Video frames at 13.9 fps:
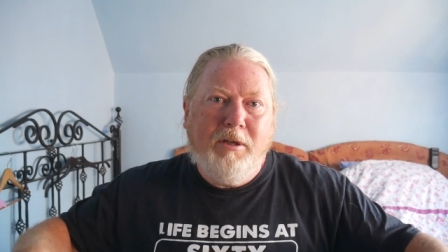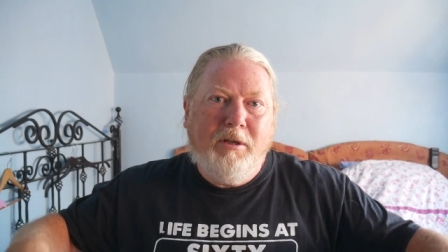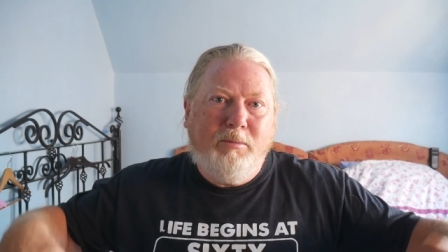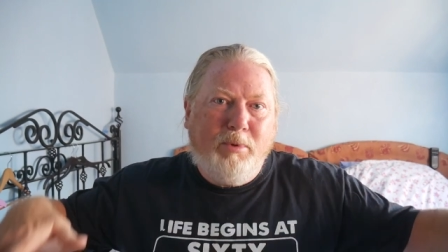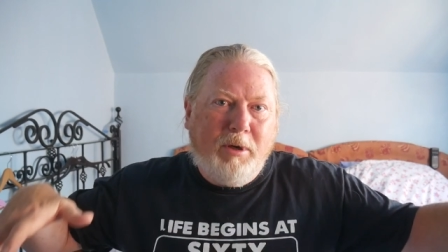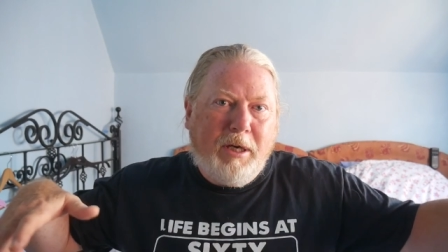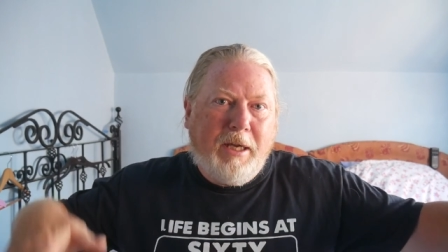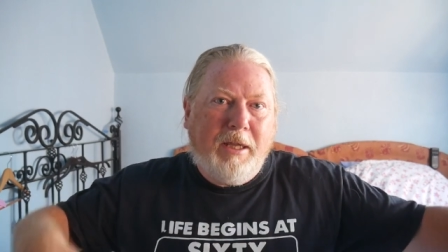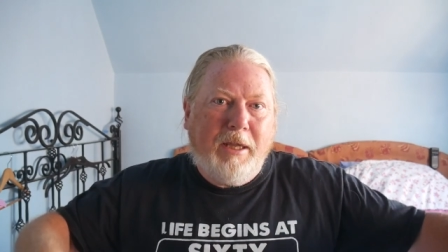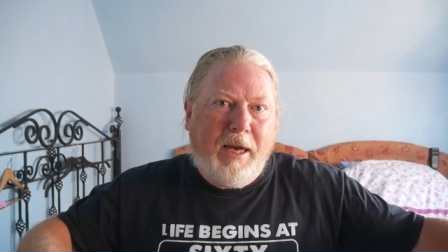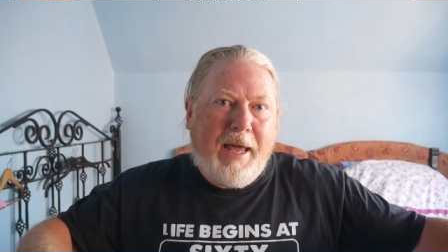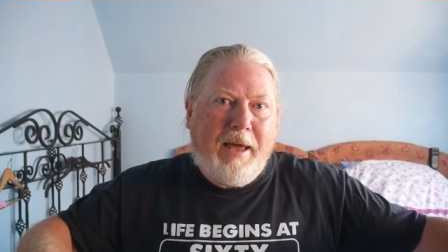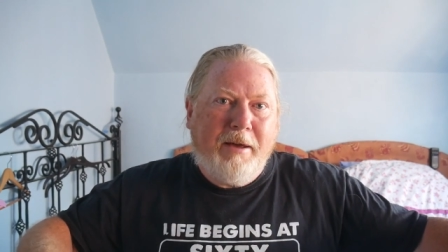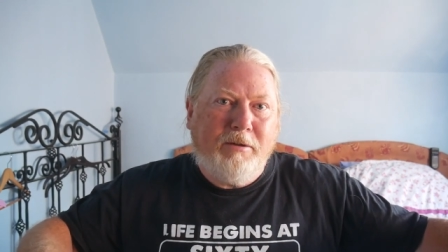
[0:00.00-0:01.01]
you put it in the
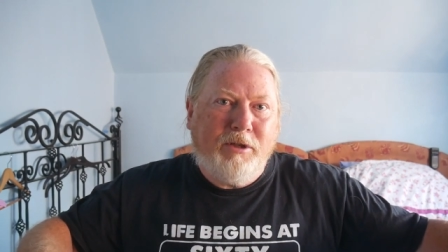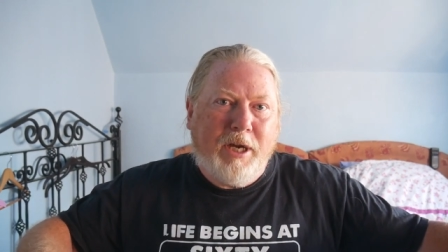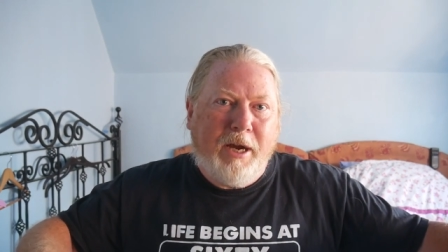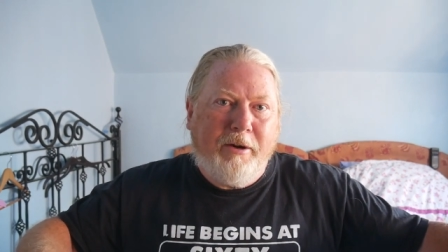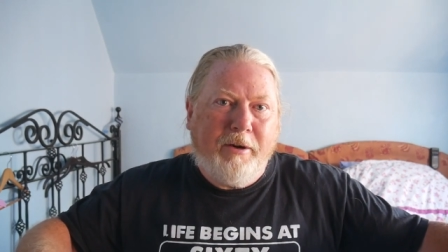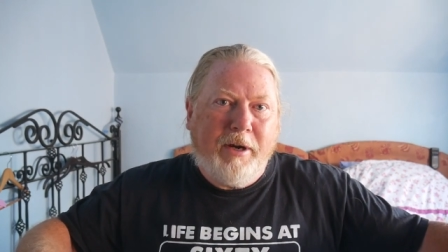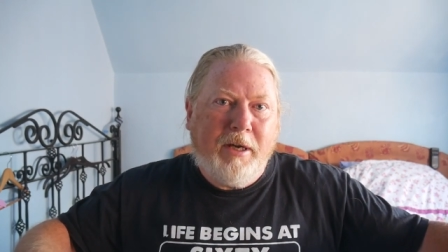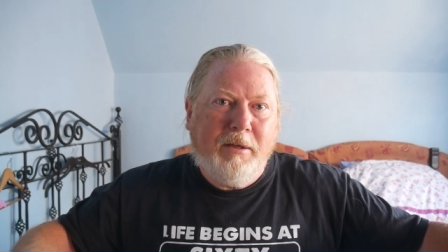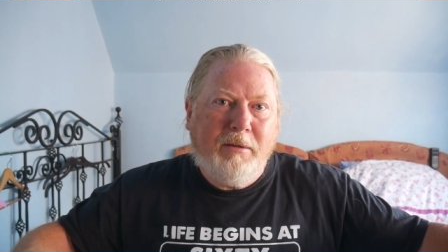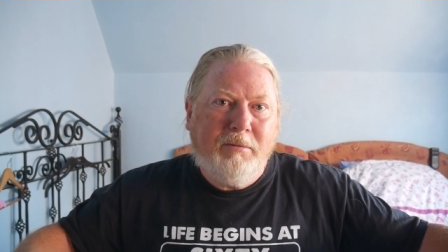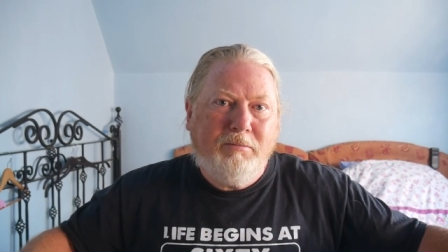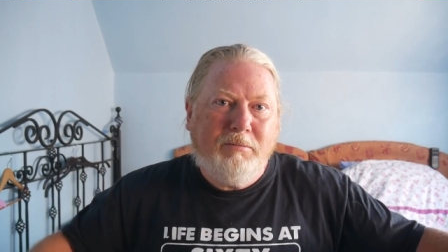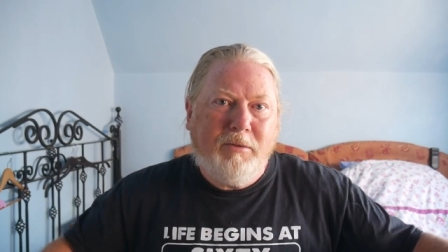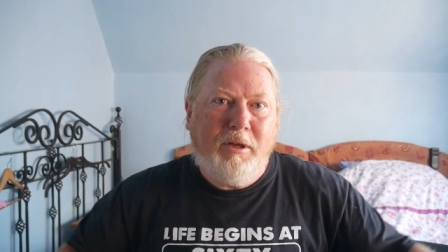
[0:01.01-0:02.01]
lounge area,
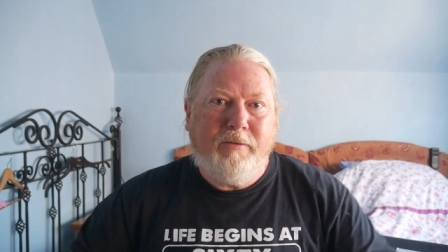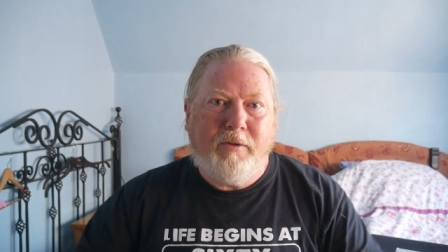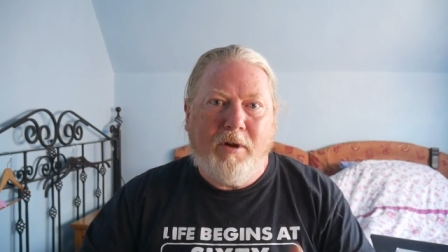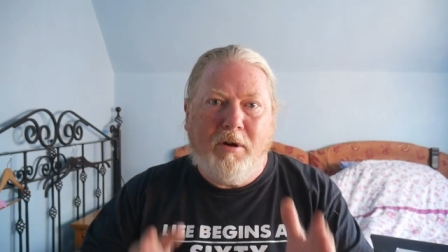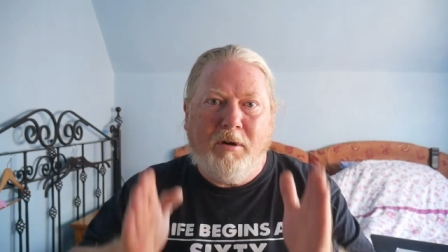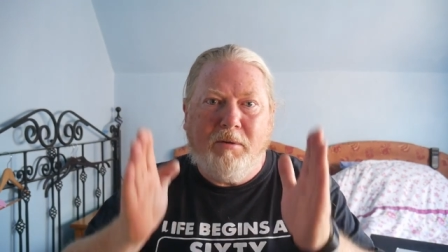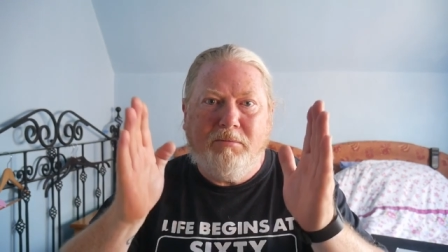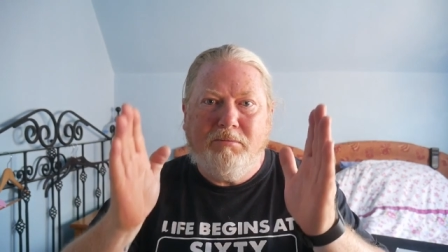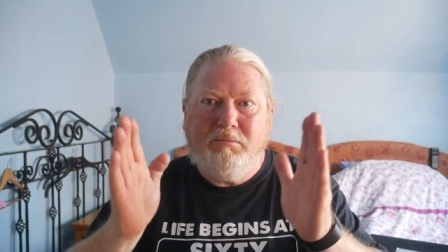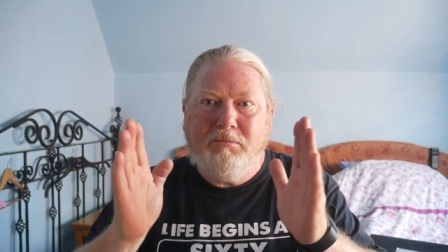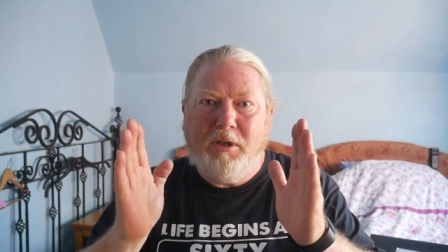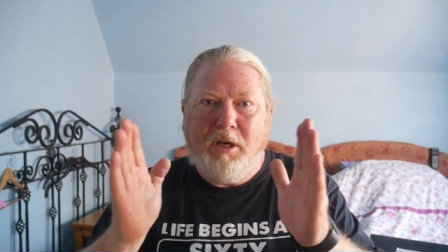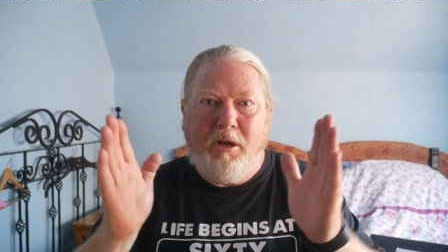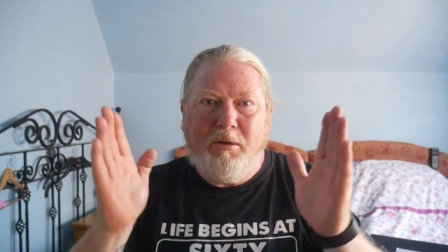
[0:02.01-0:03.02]
you've got
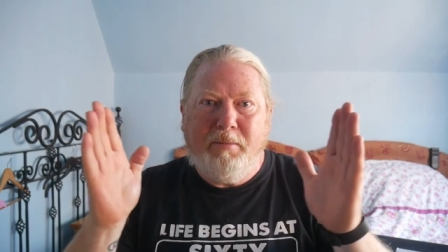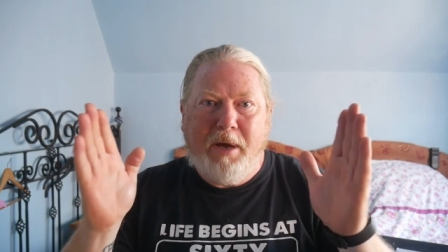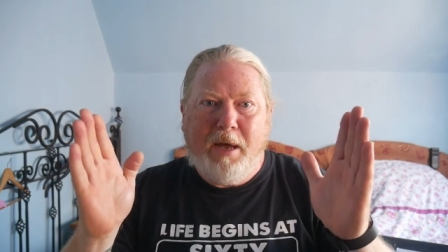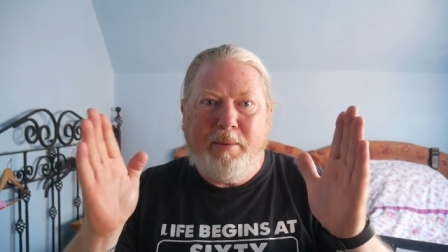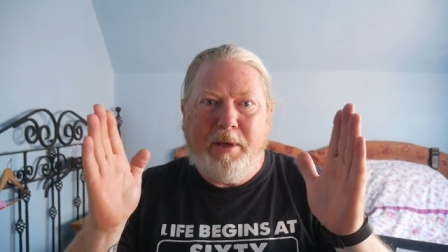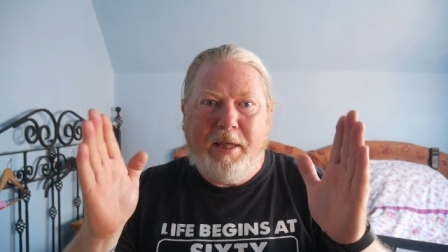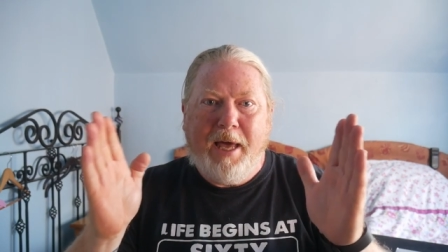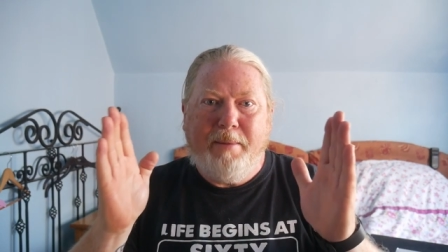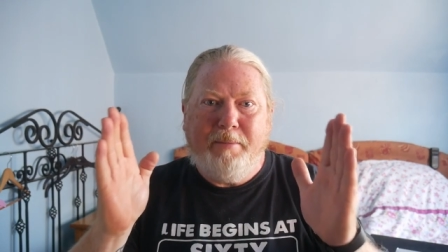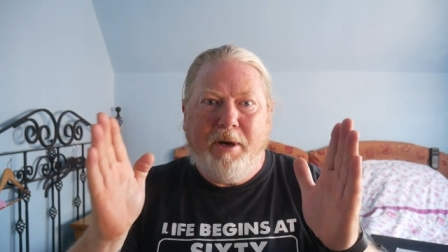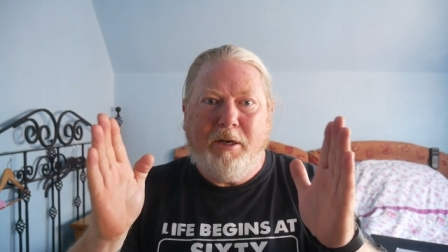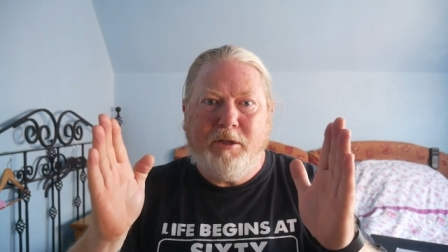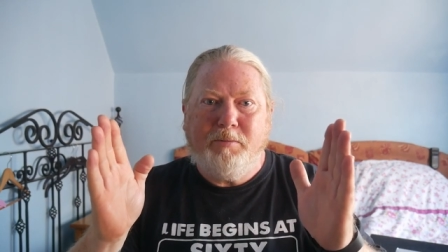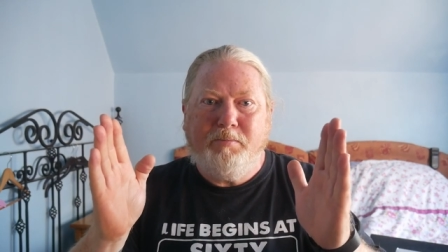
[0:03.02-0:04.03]
you know maybe that
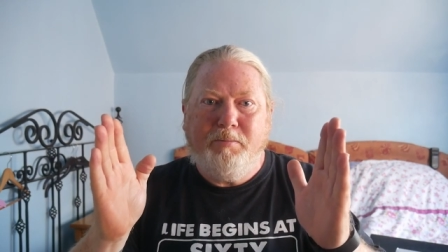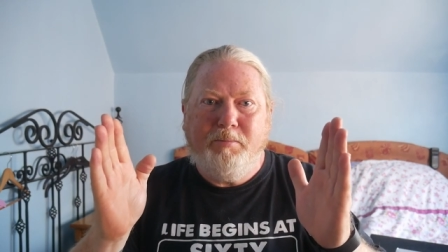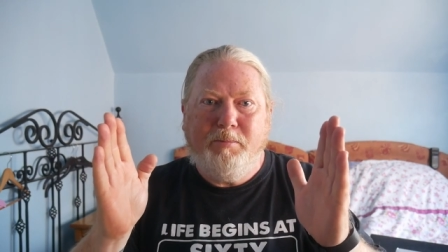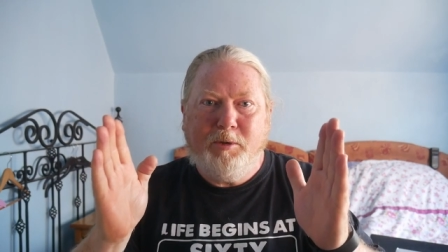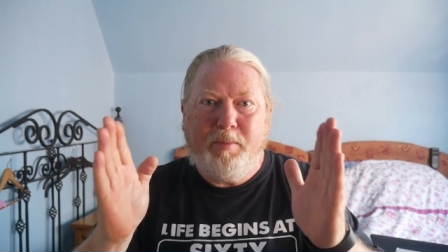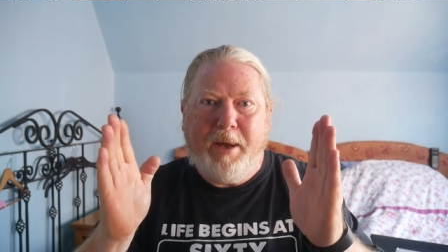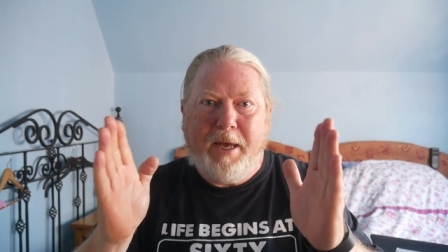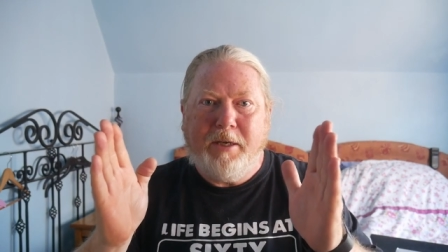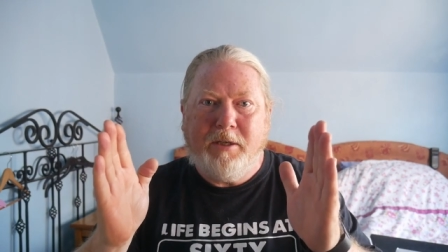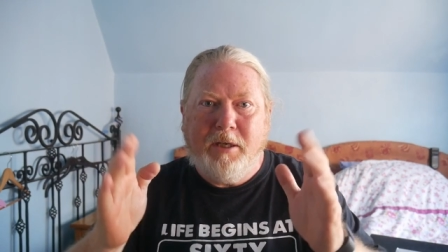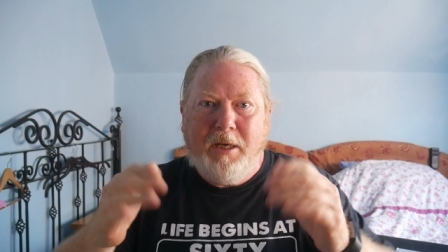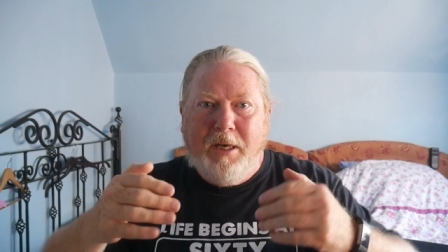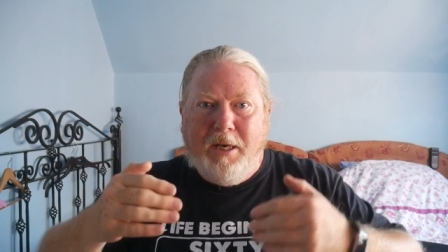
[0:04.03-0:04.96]
much space